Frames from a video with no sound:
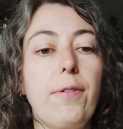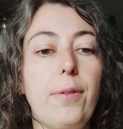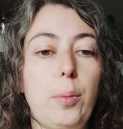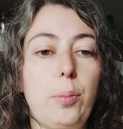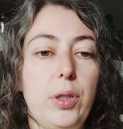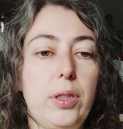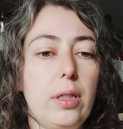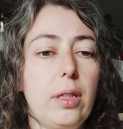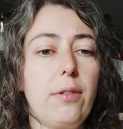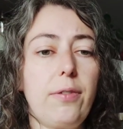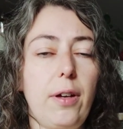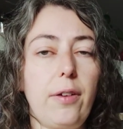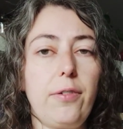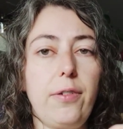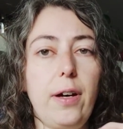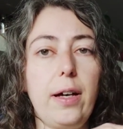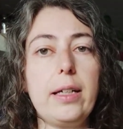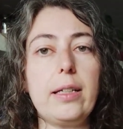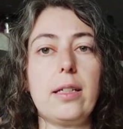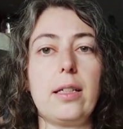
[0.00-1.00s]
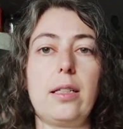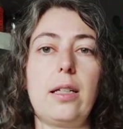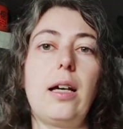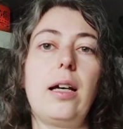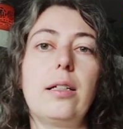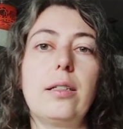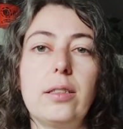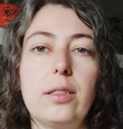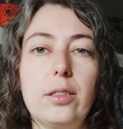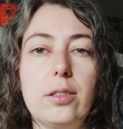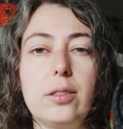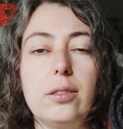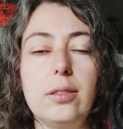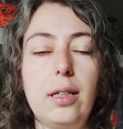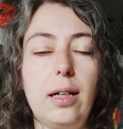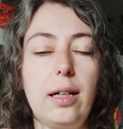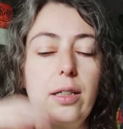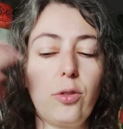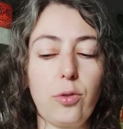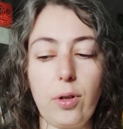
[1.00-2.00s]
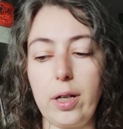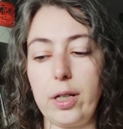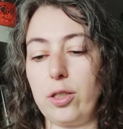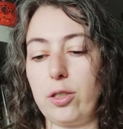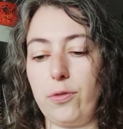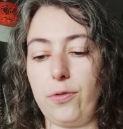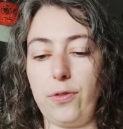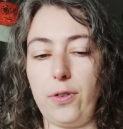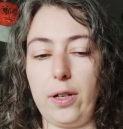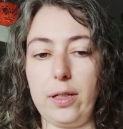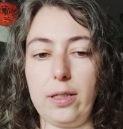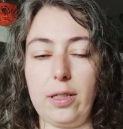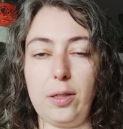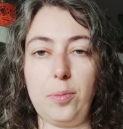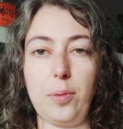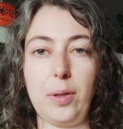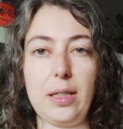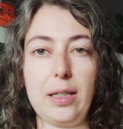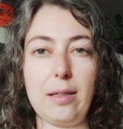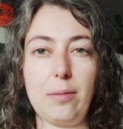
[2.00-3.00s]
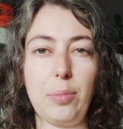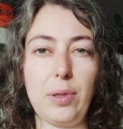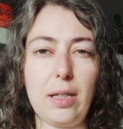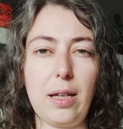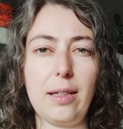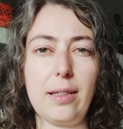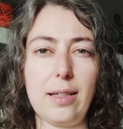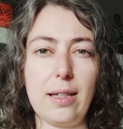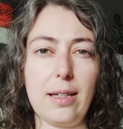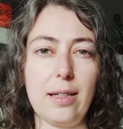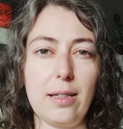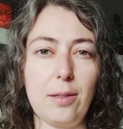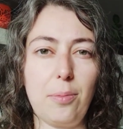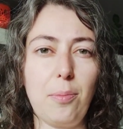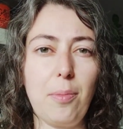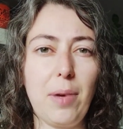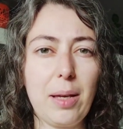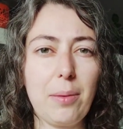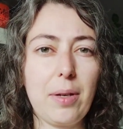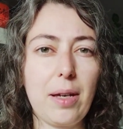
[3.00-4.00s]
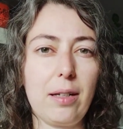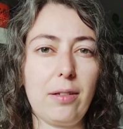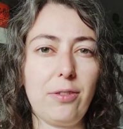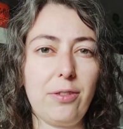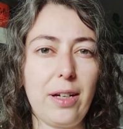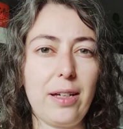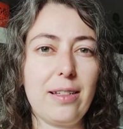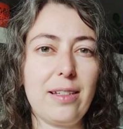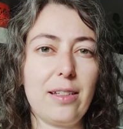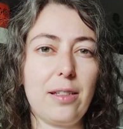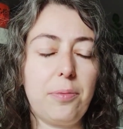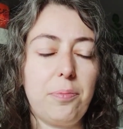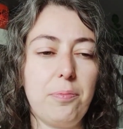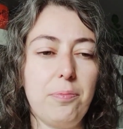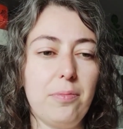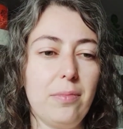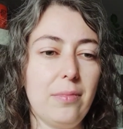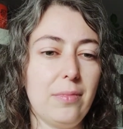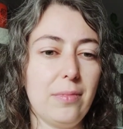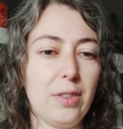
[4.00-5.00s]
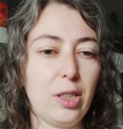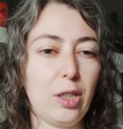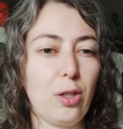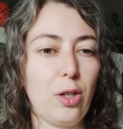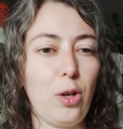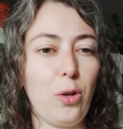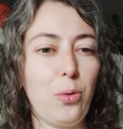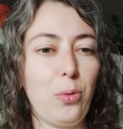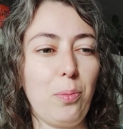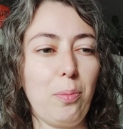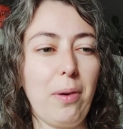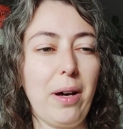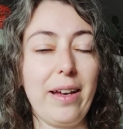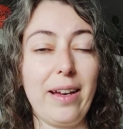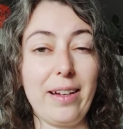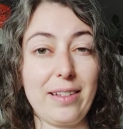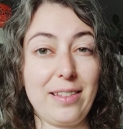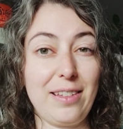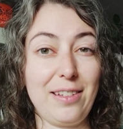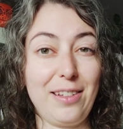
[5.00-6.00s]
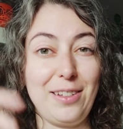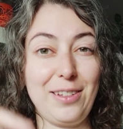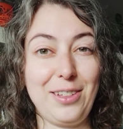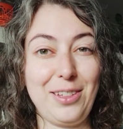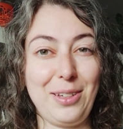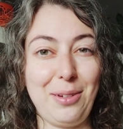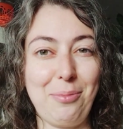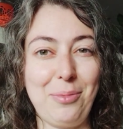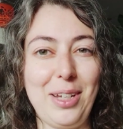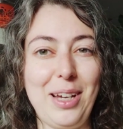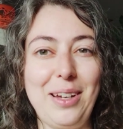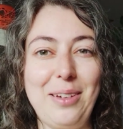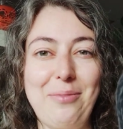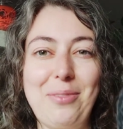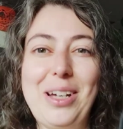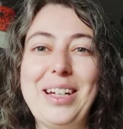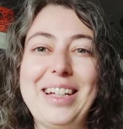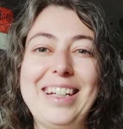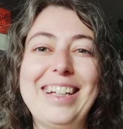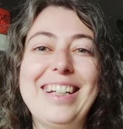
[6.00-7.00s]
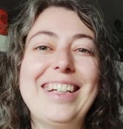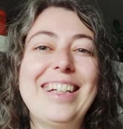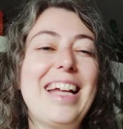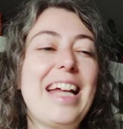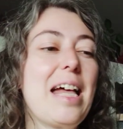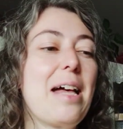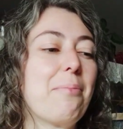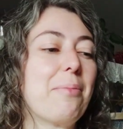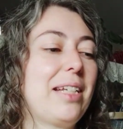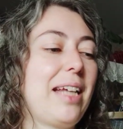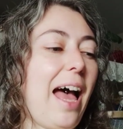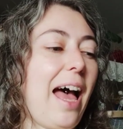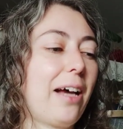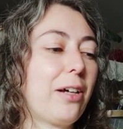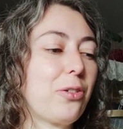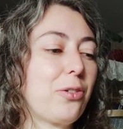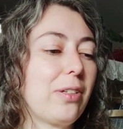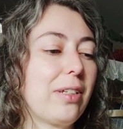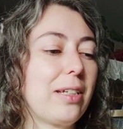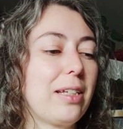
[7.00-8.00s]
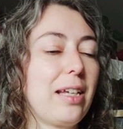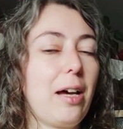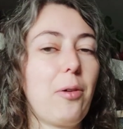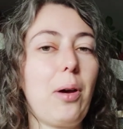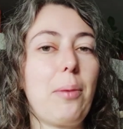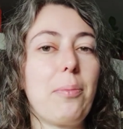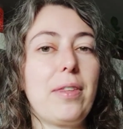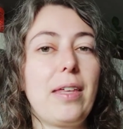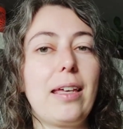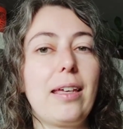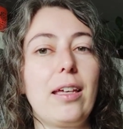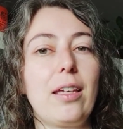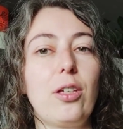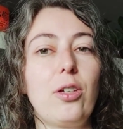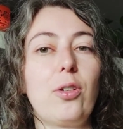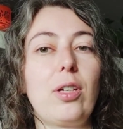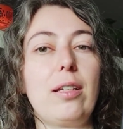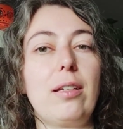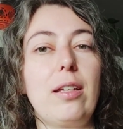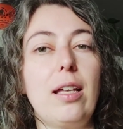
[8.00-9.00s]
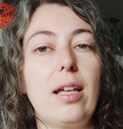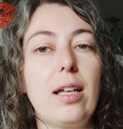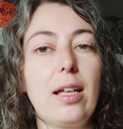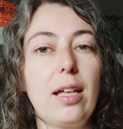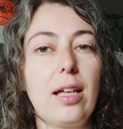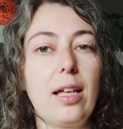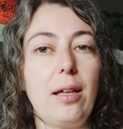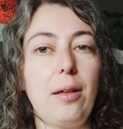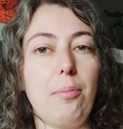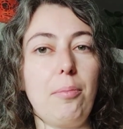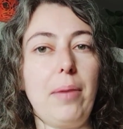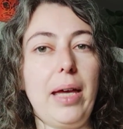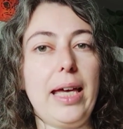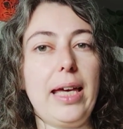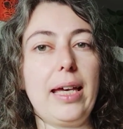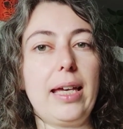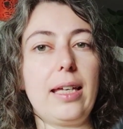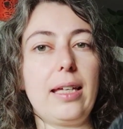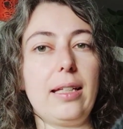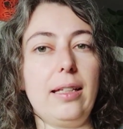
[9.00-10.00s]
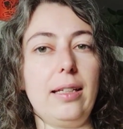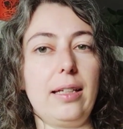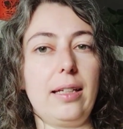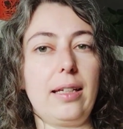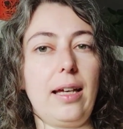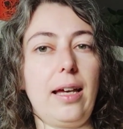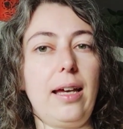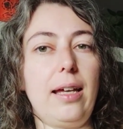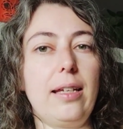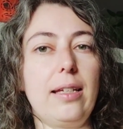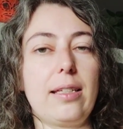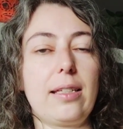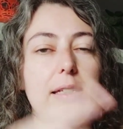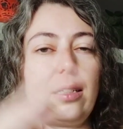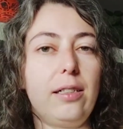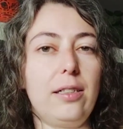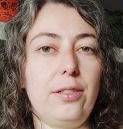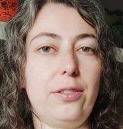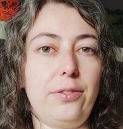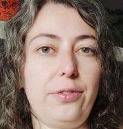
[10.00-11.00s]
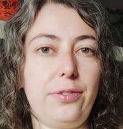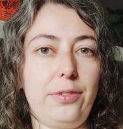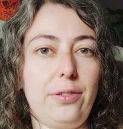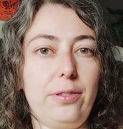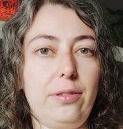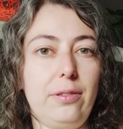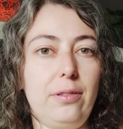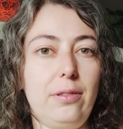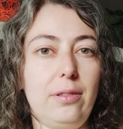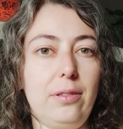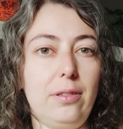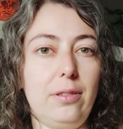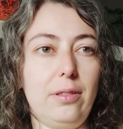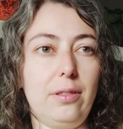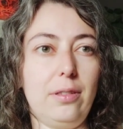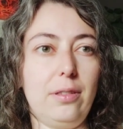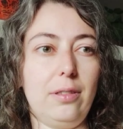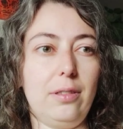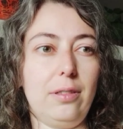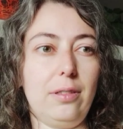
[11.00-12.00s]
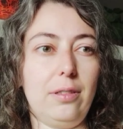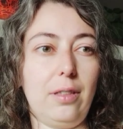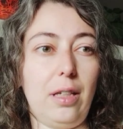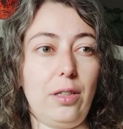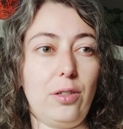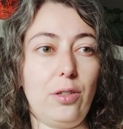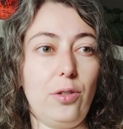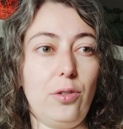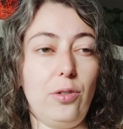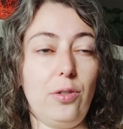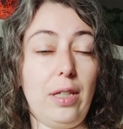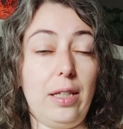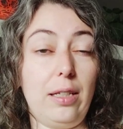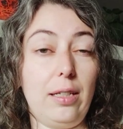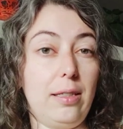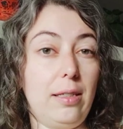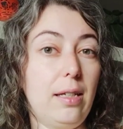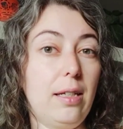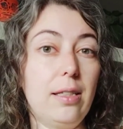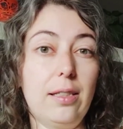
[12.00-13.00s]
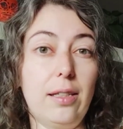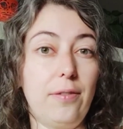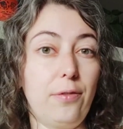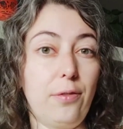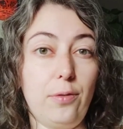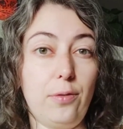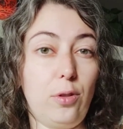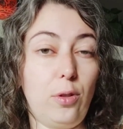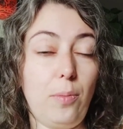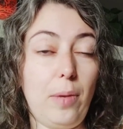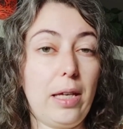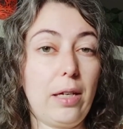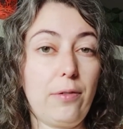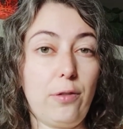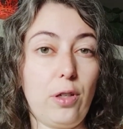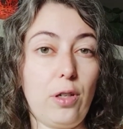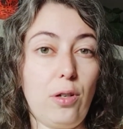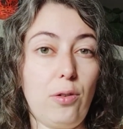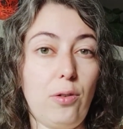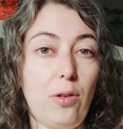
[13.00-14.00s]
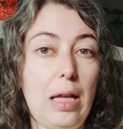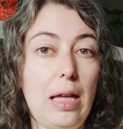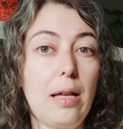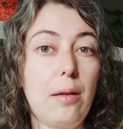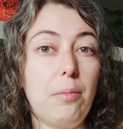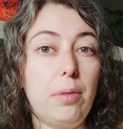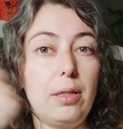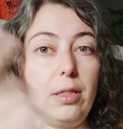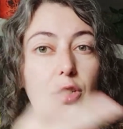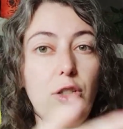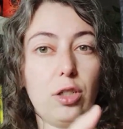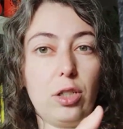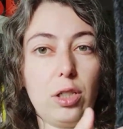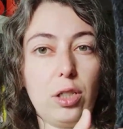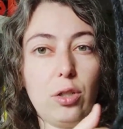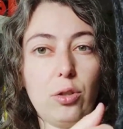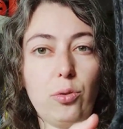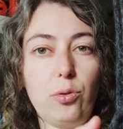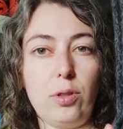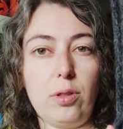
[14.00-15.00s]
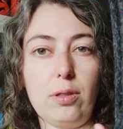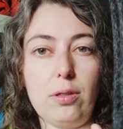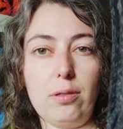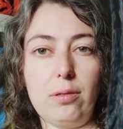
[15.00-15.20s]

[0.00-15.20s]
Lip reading: But if I find it, I tried to find it, but I didn't. Maybe I'll find it, you know, by accident sometime. But actually now I'm thinking you can make like any scarf that is easy to make for you, but just use